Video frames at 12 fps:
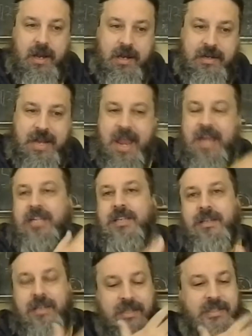
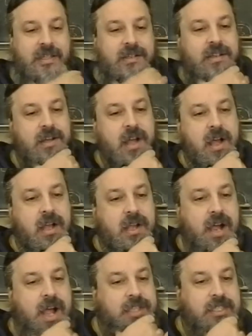nationalist
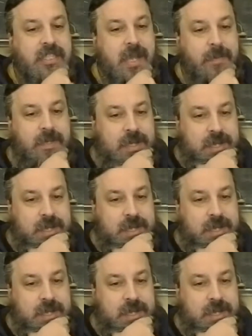concept